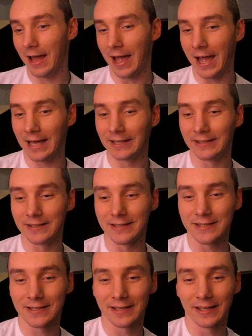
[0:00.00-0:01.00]

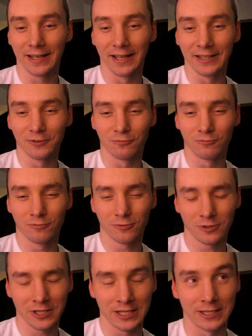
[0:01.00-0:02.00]
And it's
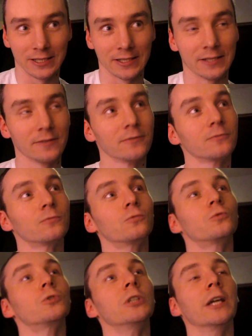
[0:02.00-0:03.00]
really,
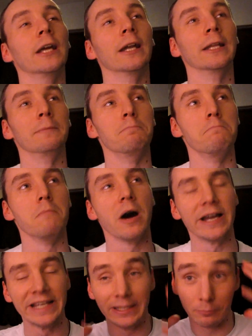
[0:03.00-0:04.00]
really
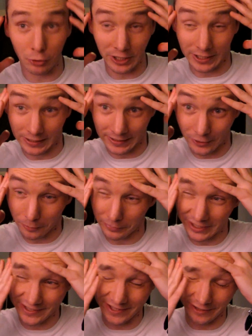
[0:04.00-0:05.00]
mind-breakingly
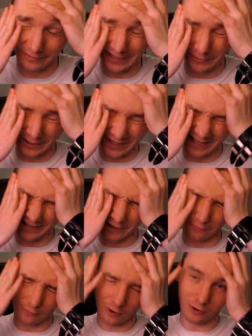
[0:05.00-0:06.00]
complex stuff. Like, when things go
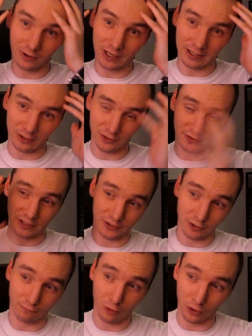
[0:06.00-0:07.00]
wrong, and lots of things have
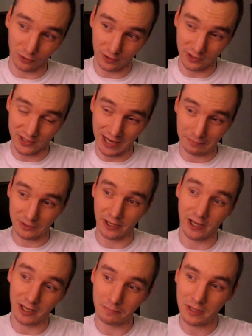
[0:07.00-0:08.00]
gone wrong at the same
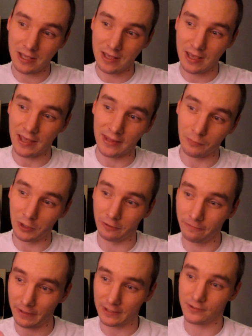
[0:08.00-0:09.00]
time, and then when you
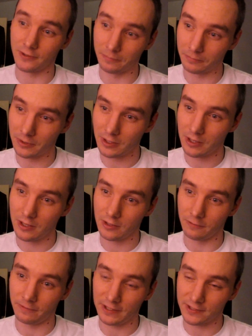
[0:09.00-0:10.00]
fix them,
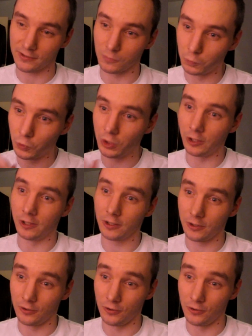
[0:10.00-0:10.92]
the fix doesn't work,